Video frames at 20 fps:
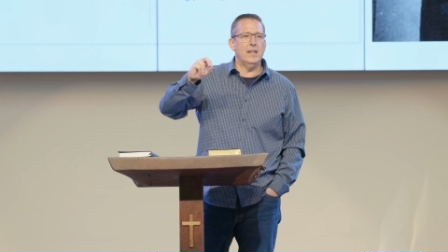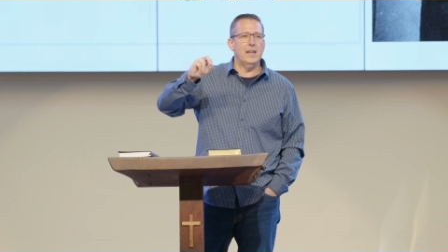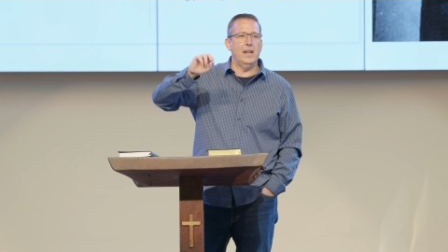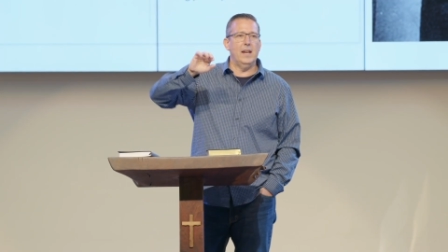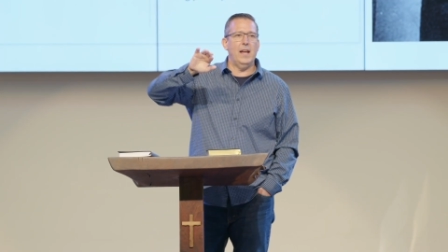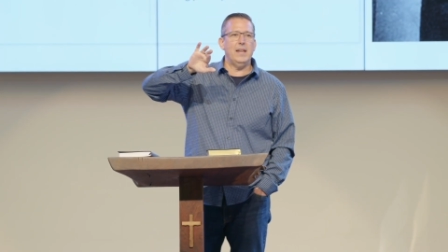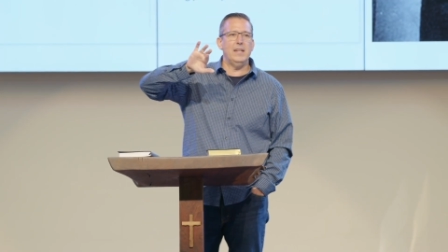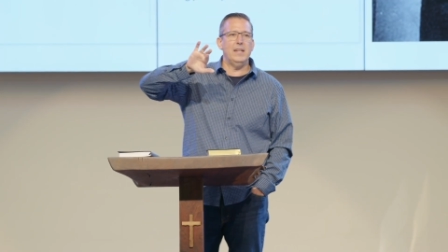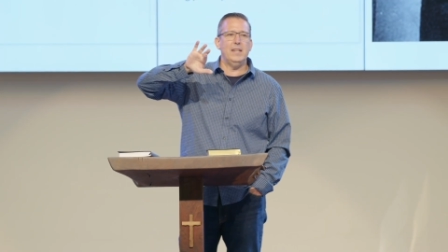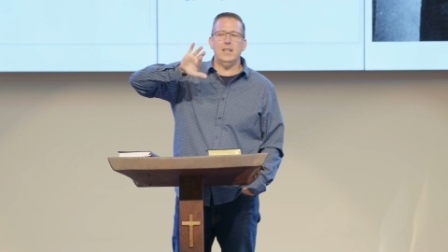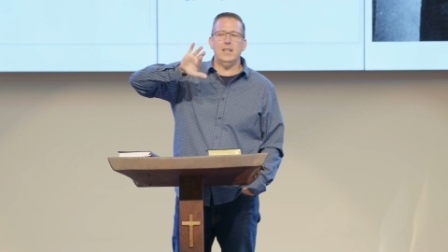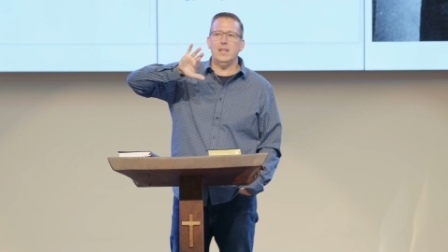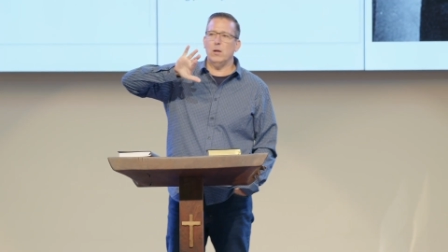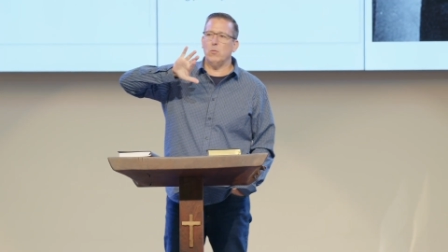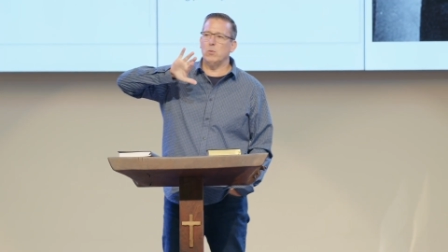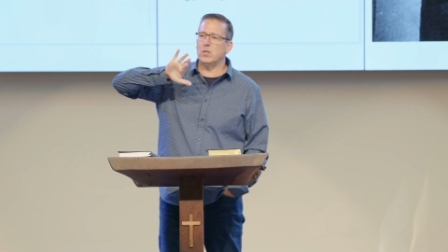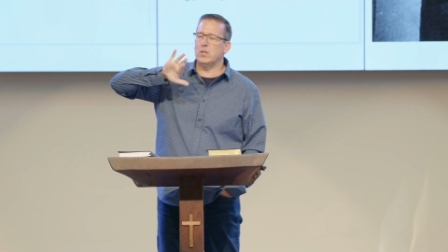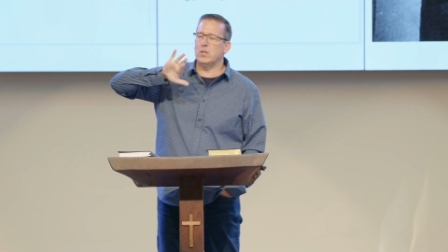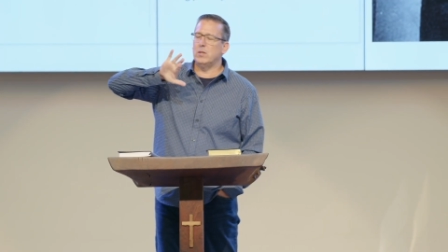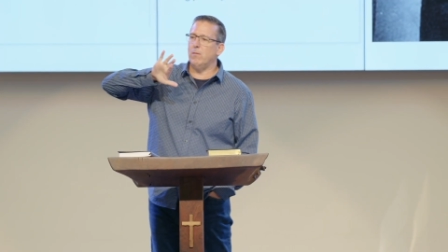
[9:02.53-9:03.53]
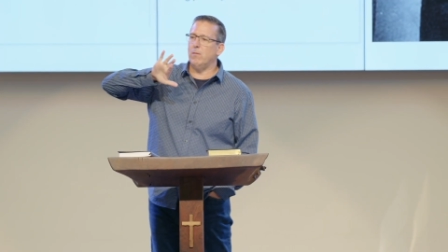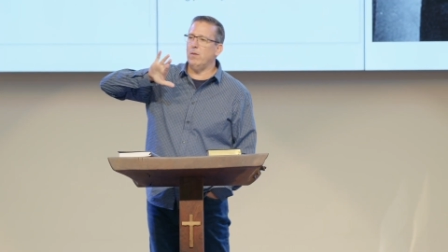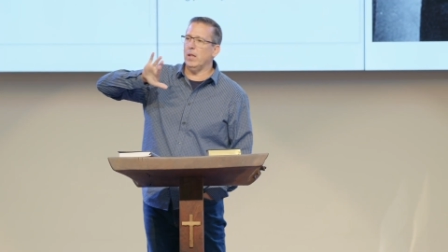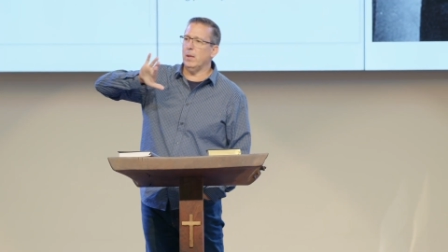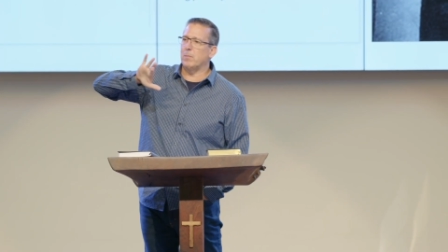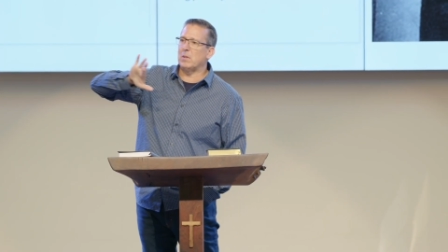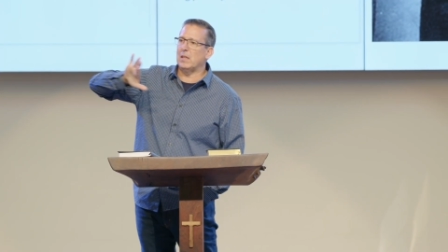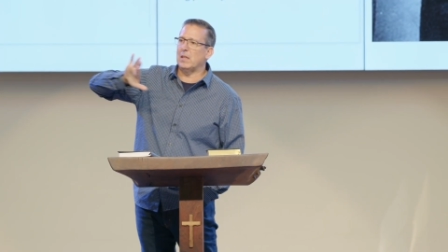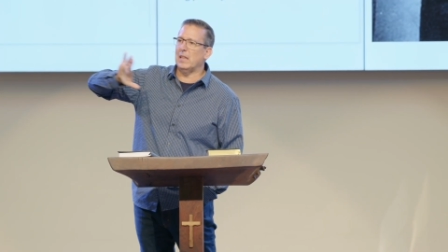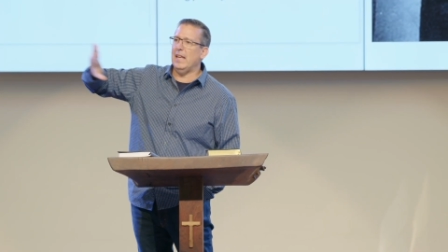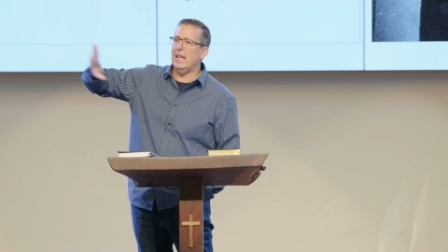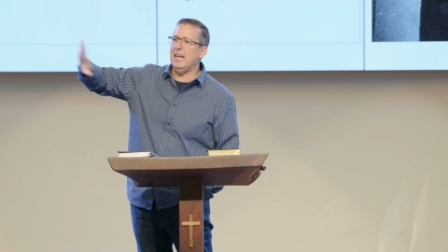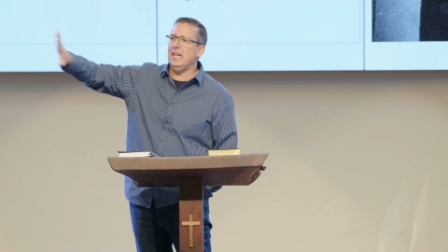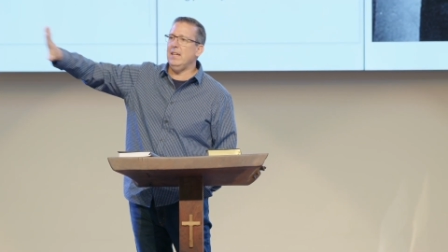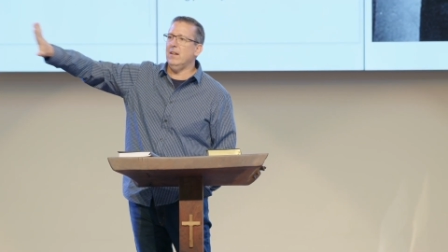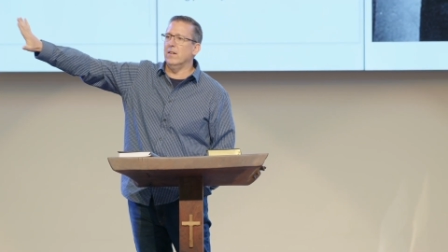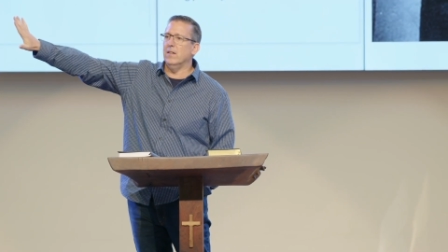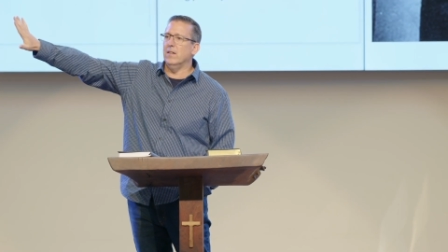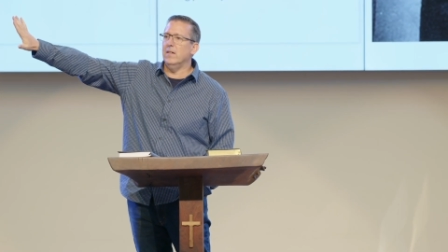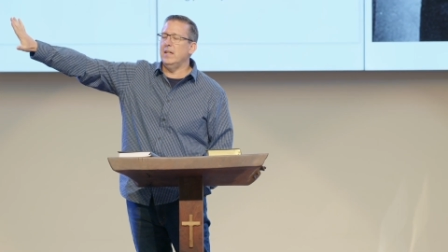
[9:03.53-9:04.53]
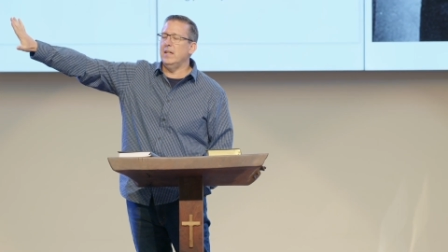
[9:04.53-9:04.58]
an idea that was developed later in